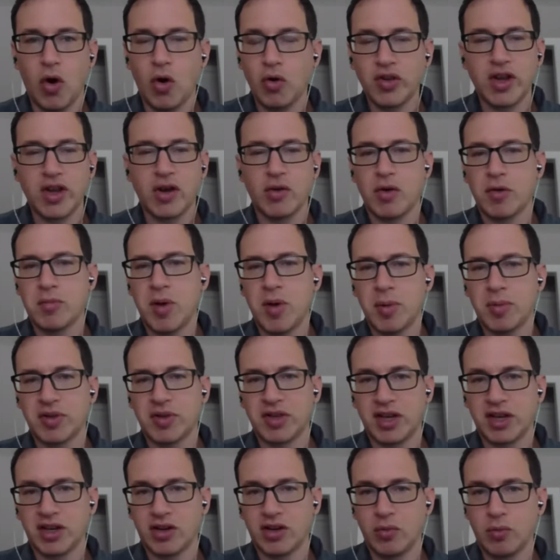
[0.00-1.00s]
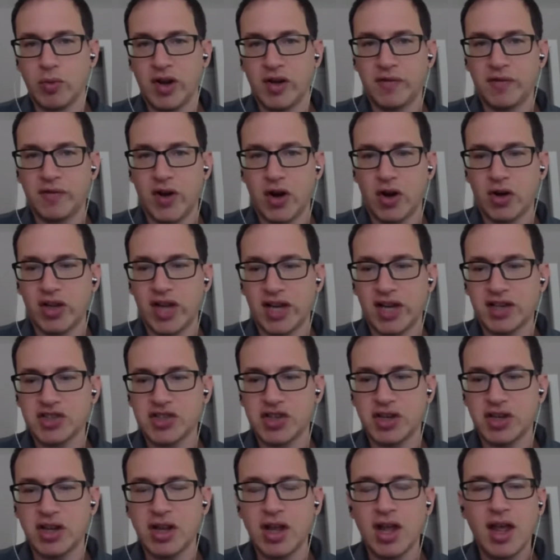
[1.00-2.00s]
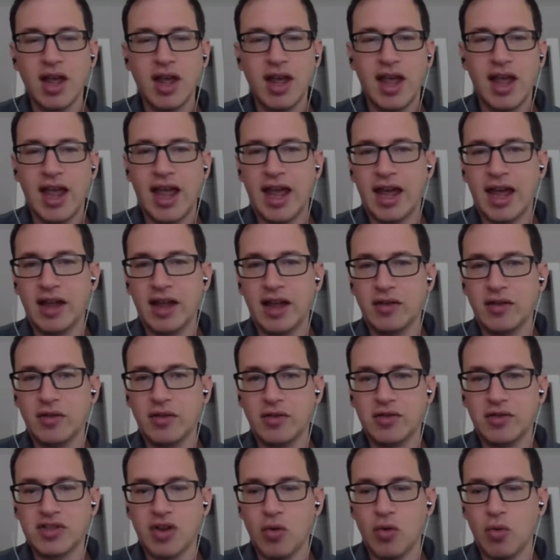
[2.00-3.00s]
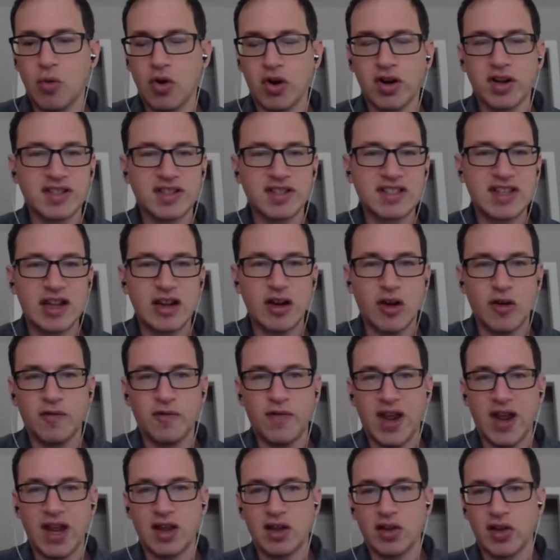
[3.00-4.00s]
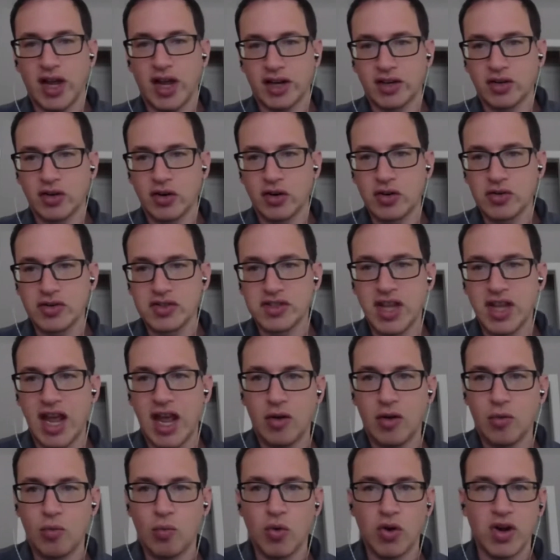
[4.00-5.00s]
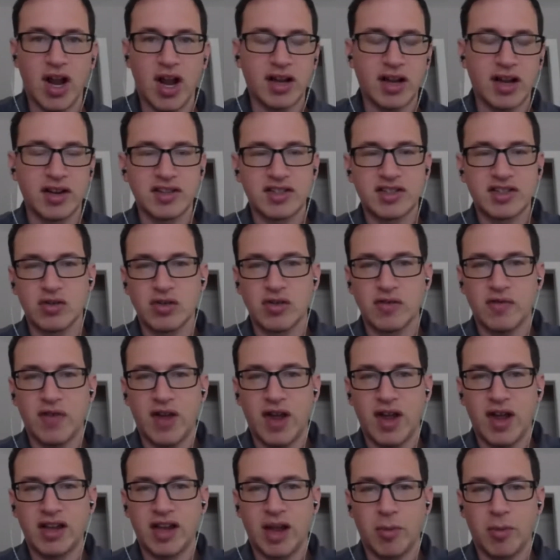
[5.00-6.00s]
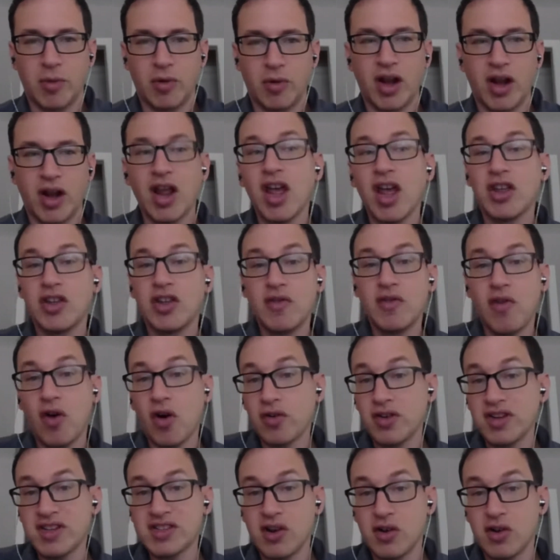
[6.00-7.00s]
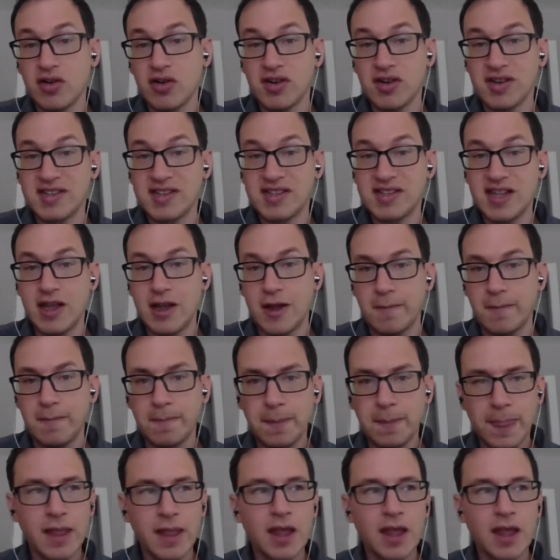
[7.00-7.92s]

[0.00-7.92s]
Only a Republican can win a fair election. And so we're going to send our fake electors and we're not going to certify a Democrat. You've already started to see it.